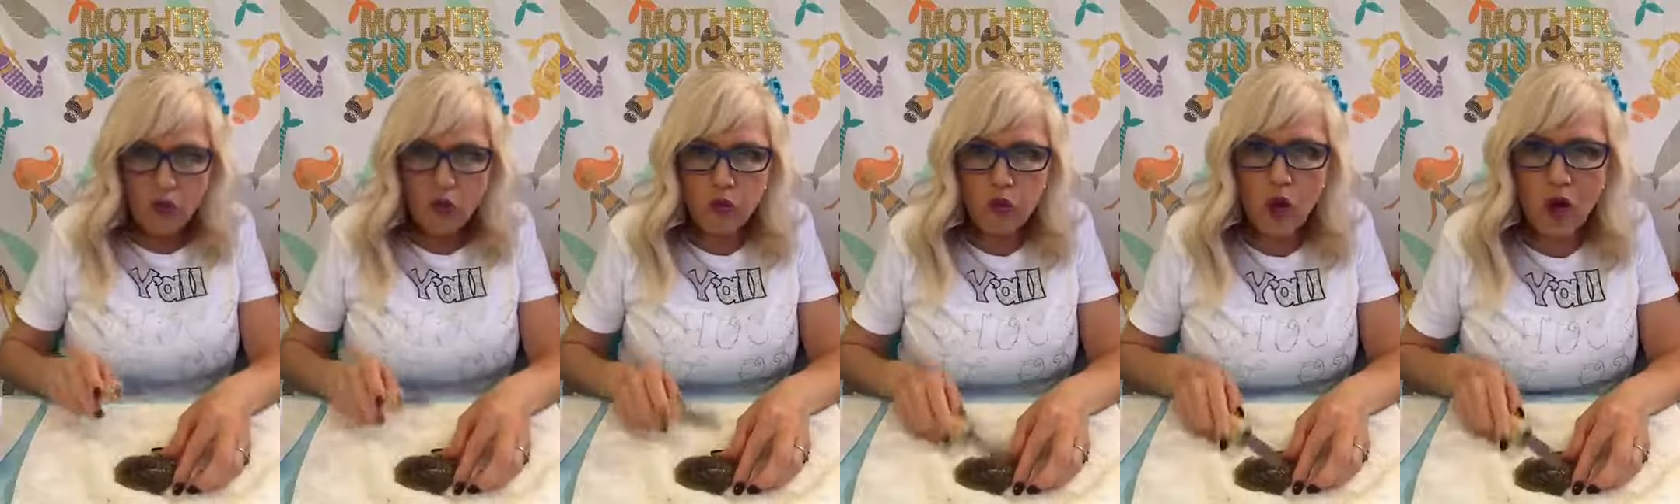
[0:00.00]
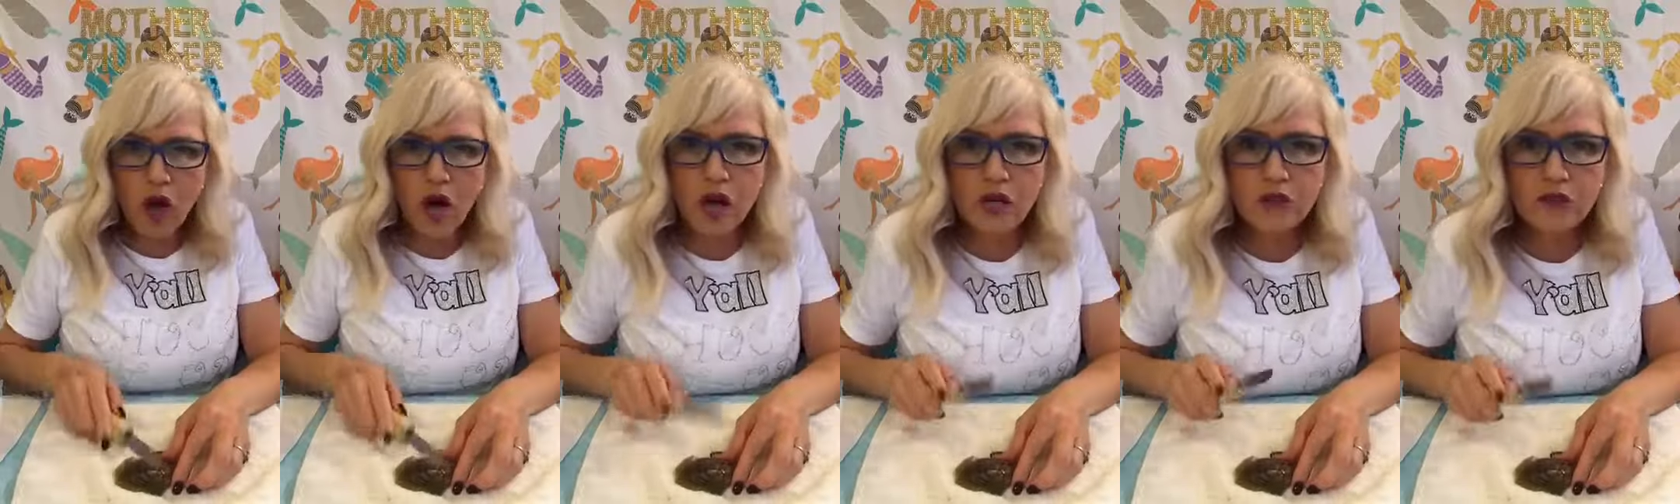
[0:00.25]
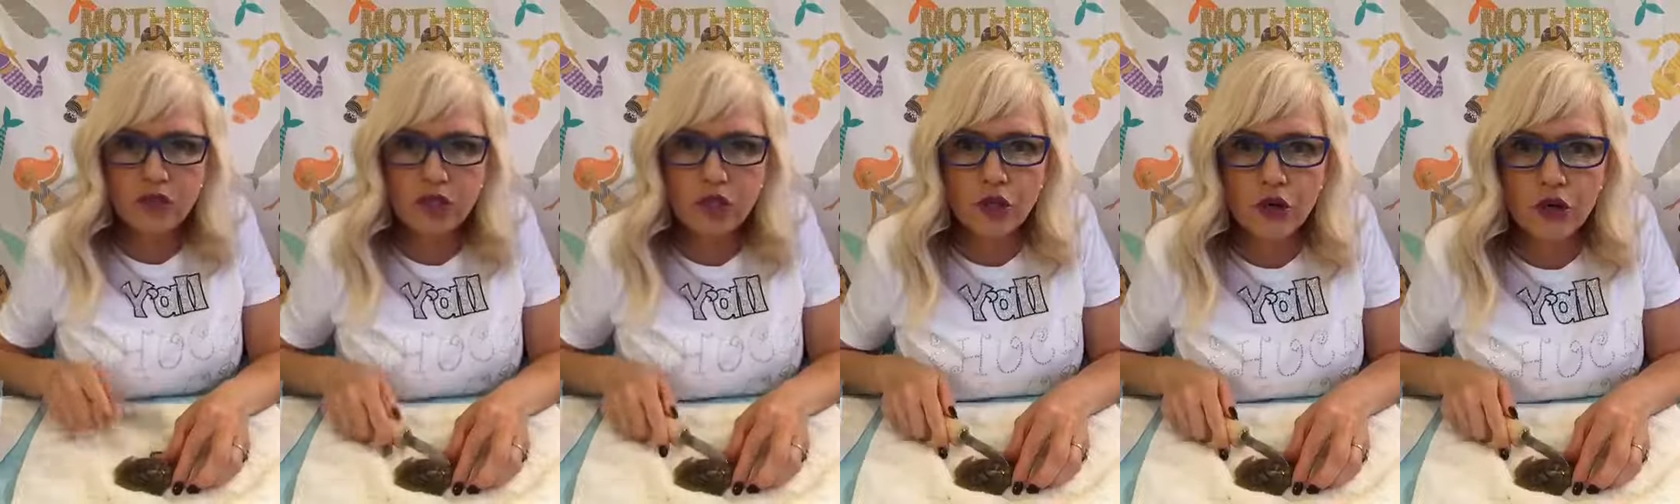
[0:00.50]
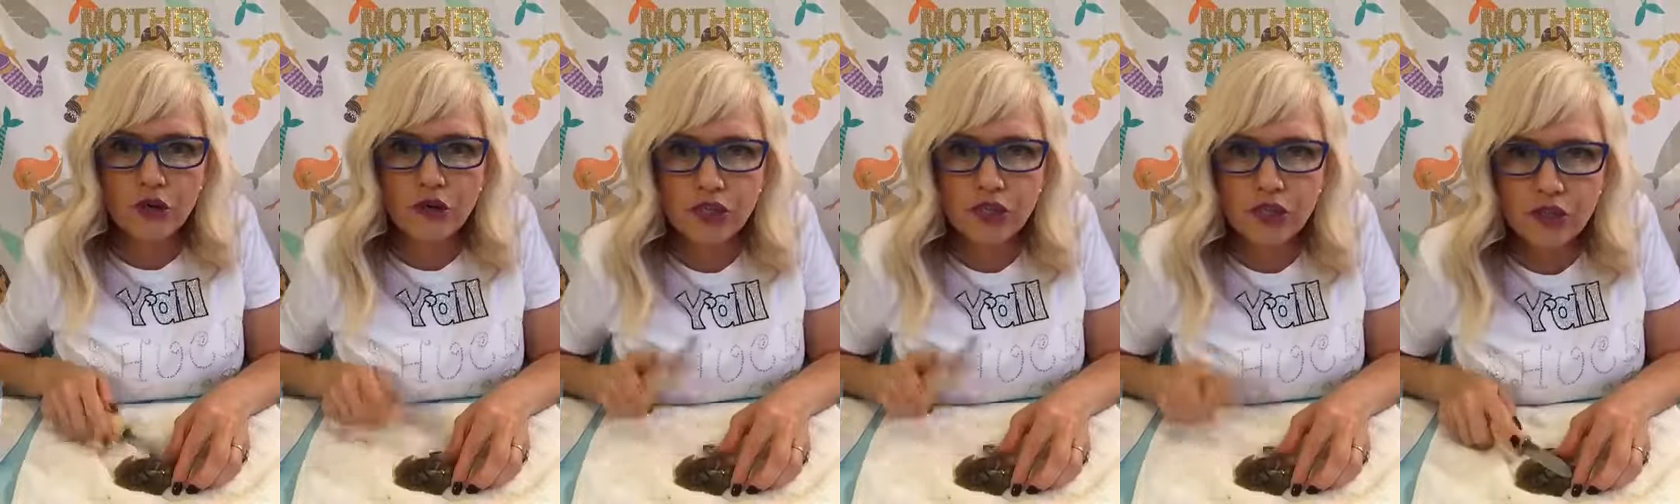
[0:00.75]
one, two,
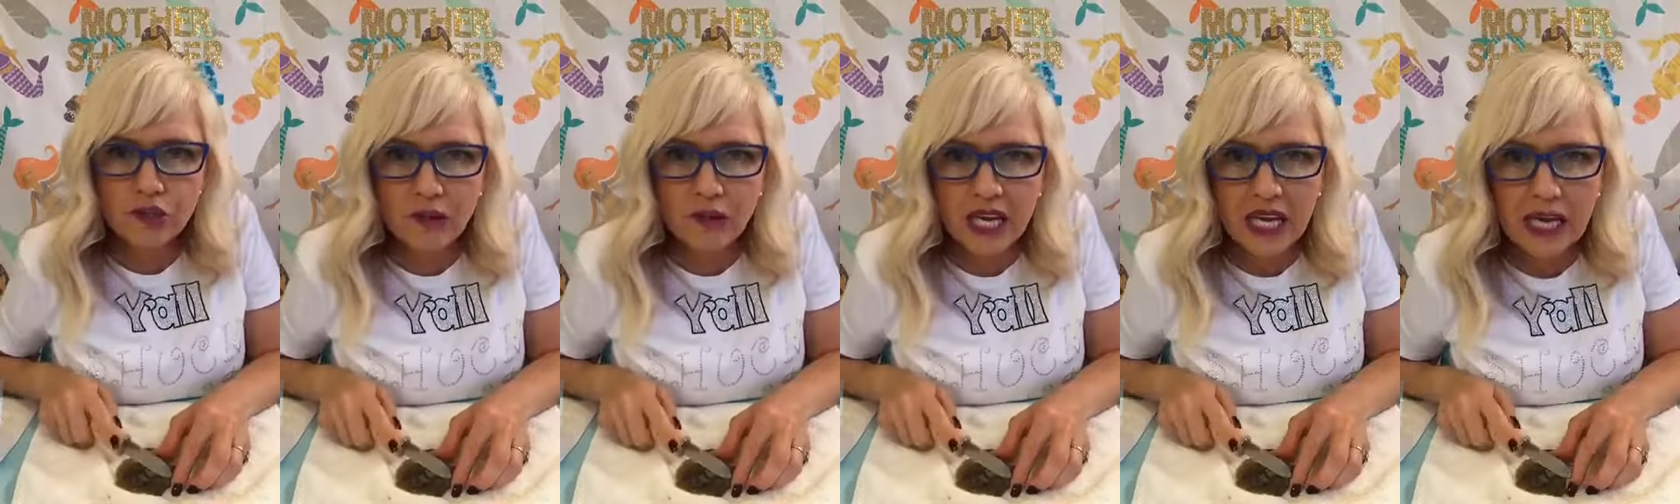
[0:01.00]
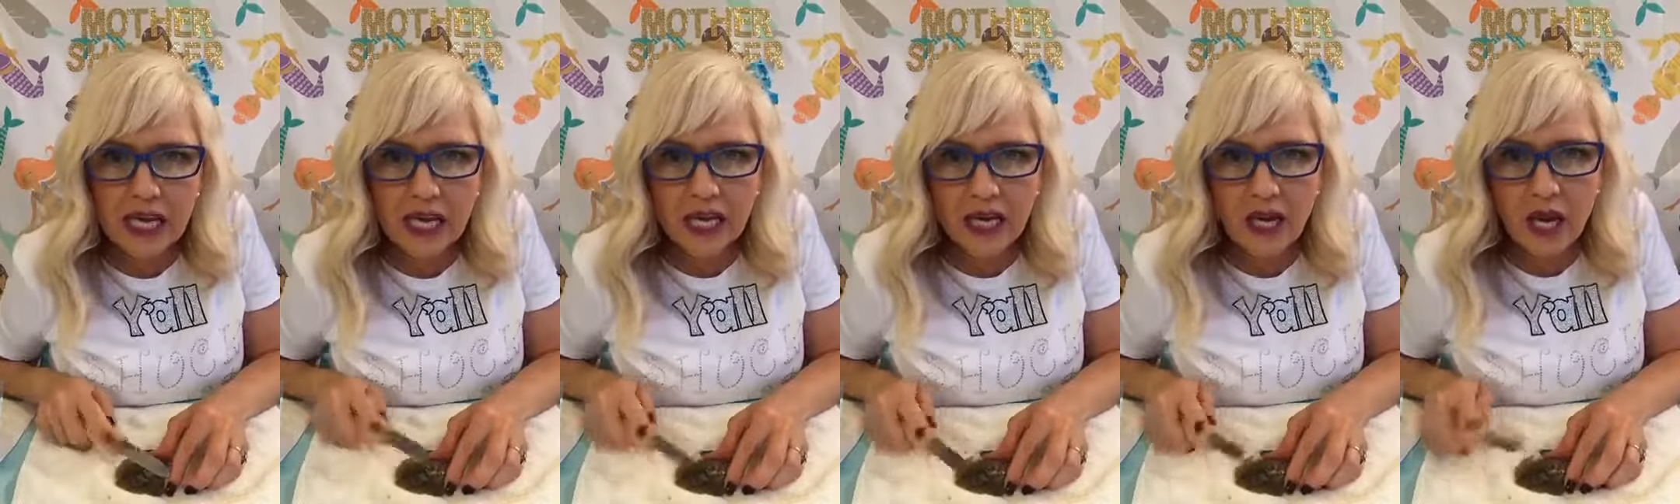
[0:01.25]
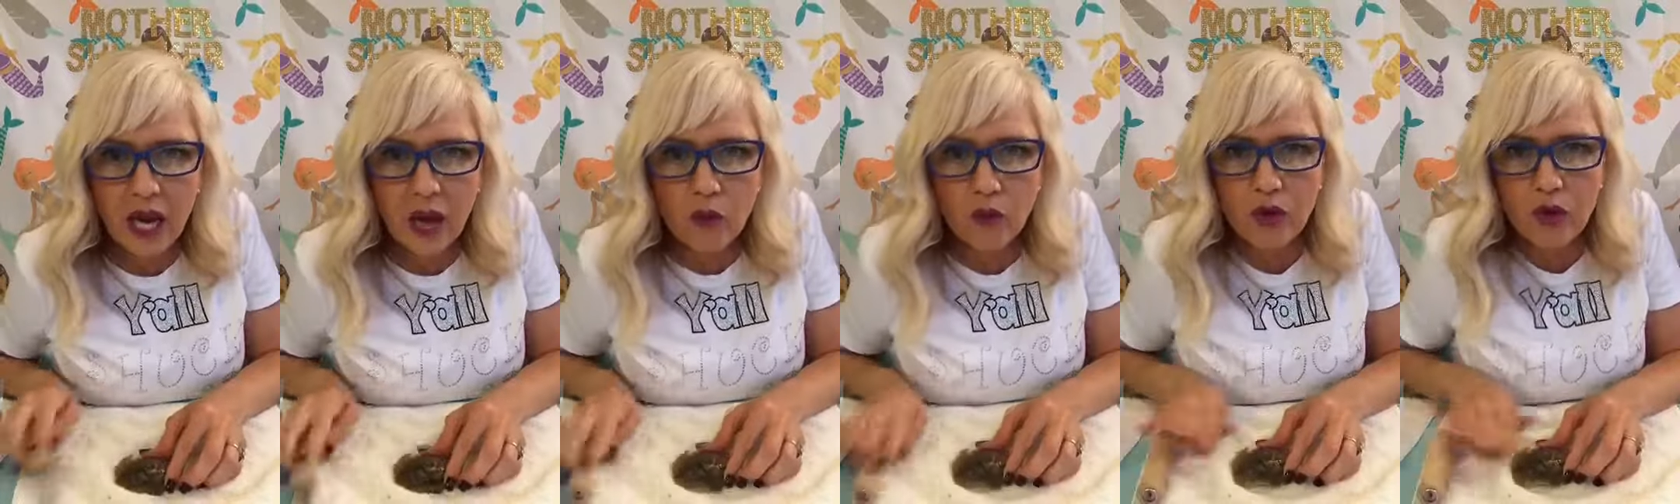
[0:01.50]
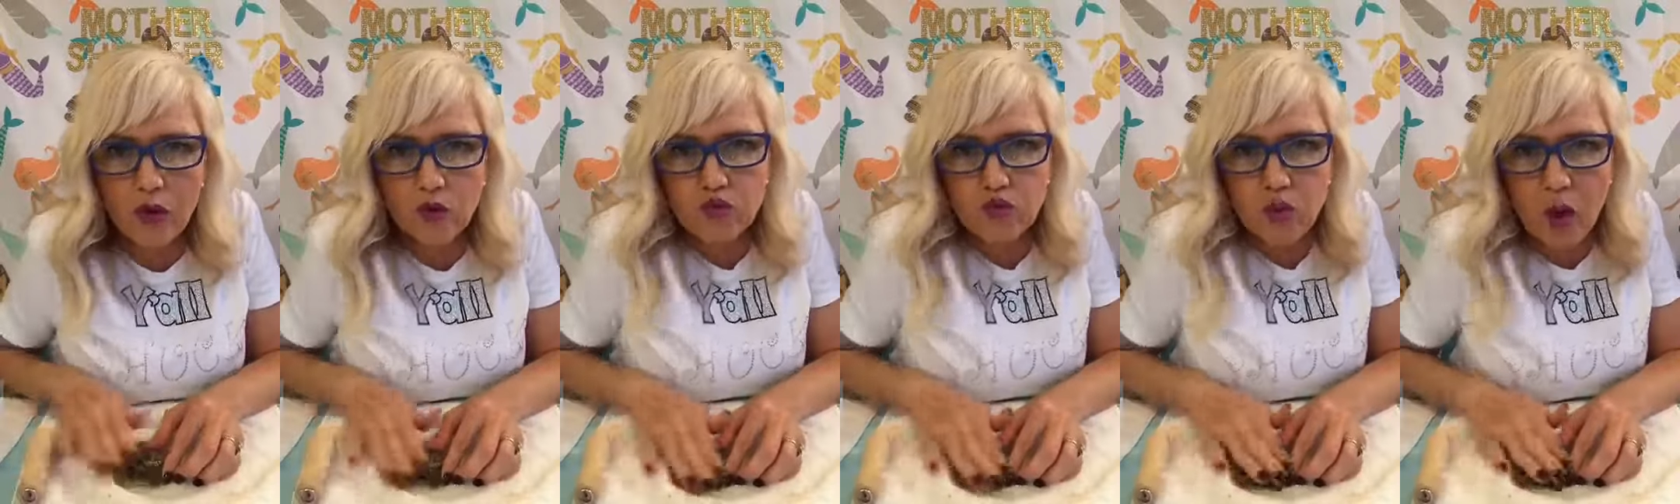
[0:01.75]
three, and
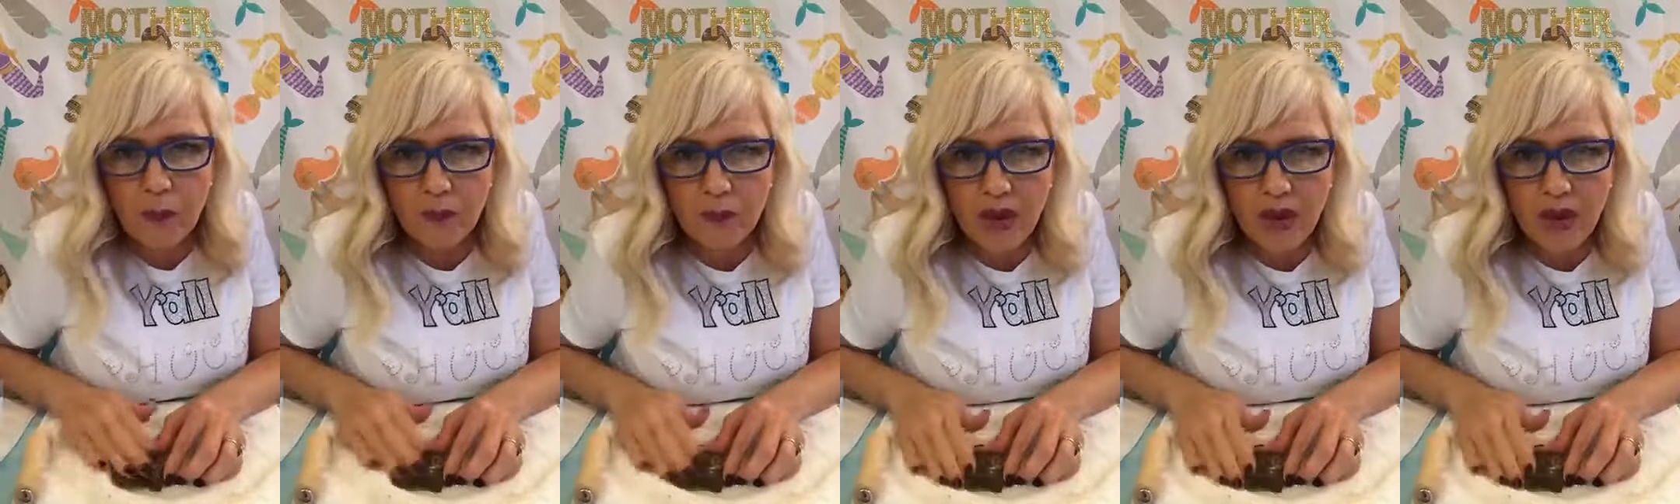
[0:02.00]
we rub